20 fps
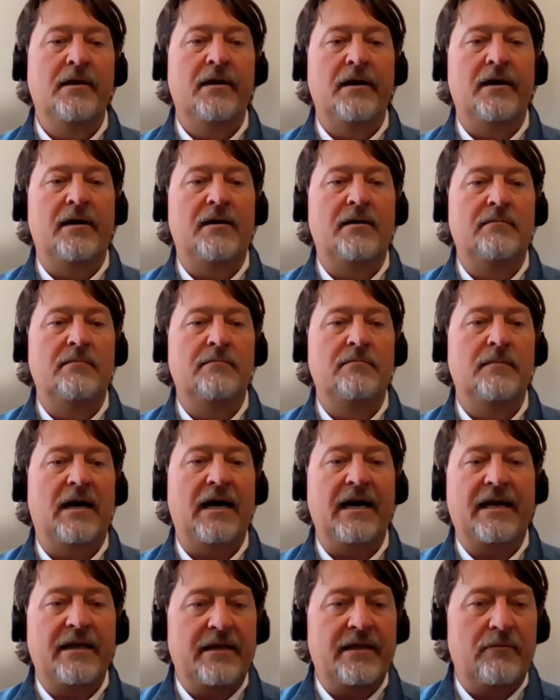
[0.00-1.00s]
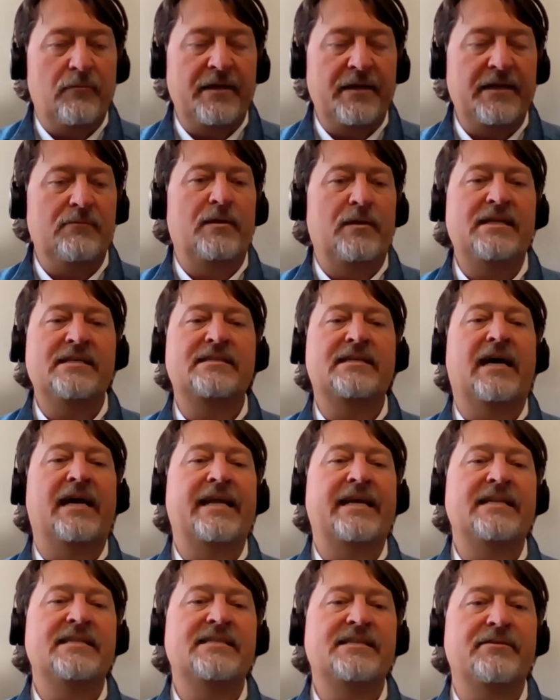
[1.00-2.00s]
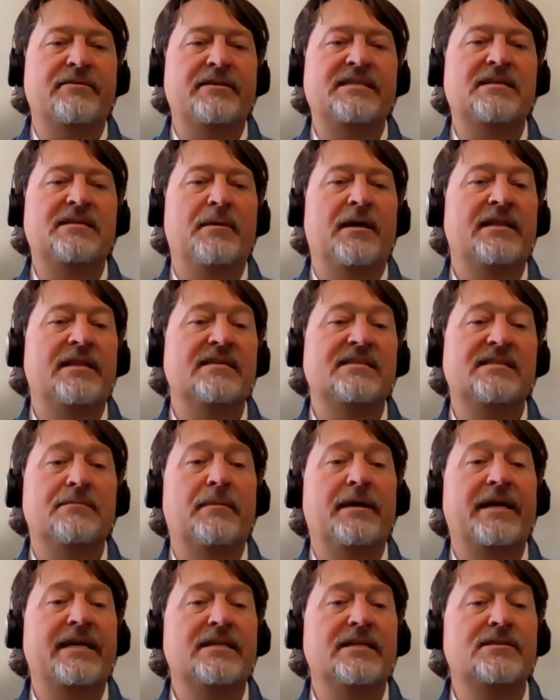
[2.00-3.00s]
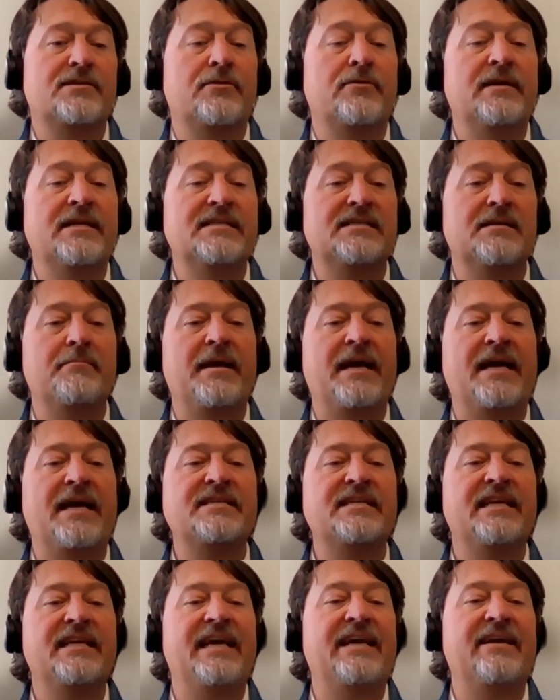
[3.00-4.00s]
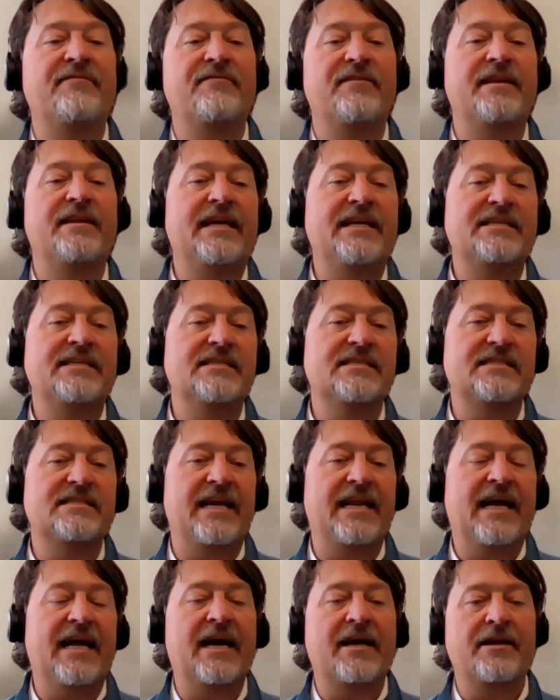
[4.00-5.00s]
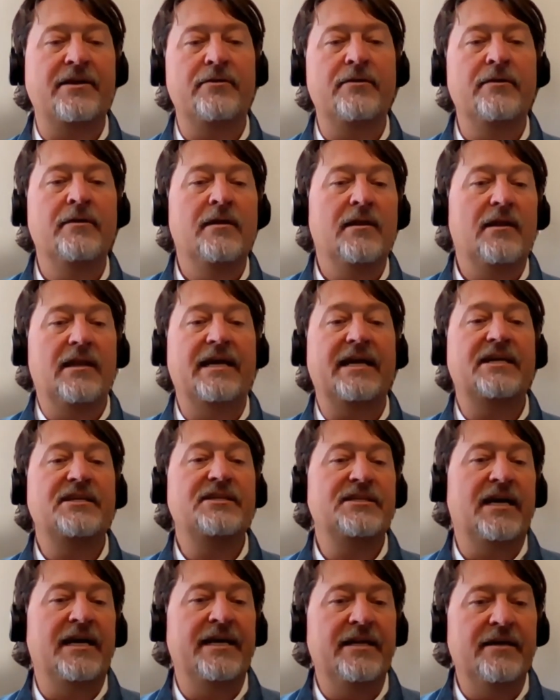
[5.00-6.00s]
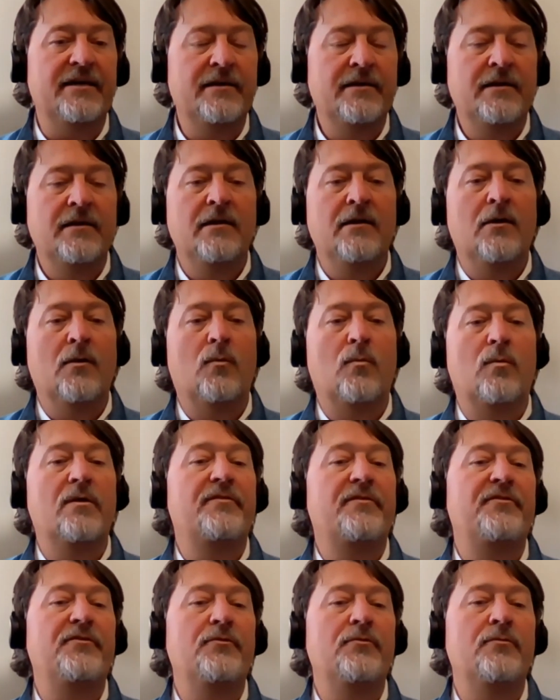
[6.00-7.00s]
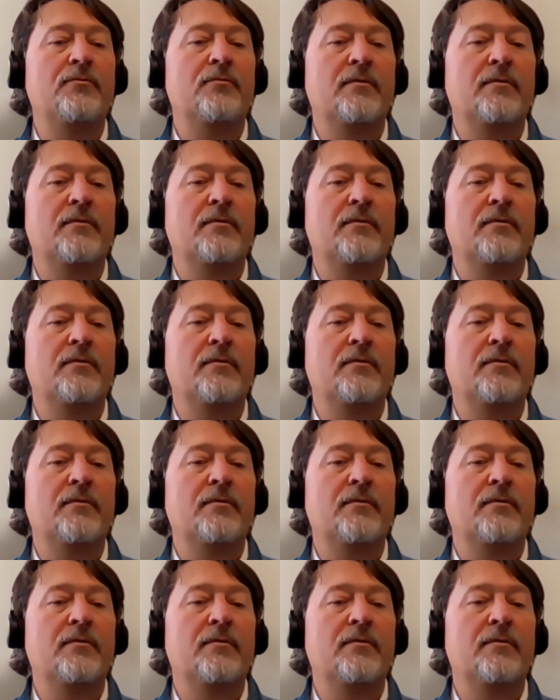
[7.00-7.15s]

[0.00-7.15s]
We just got to get serious about this. And my concern is, imagine if a nation state actor like China were to